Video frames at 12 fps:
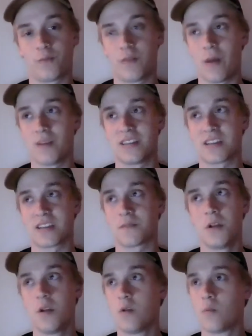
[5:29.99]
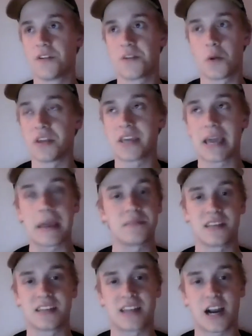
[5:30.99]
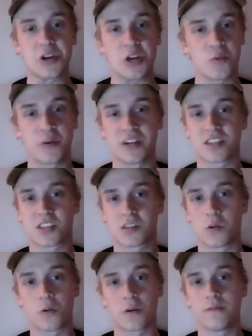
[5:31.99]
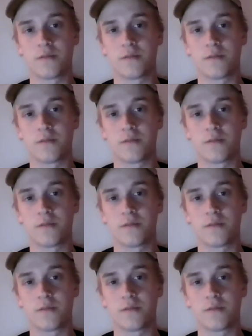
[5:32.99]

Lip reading: That was, like, one of the only games the entire year we didn't score,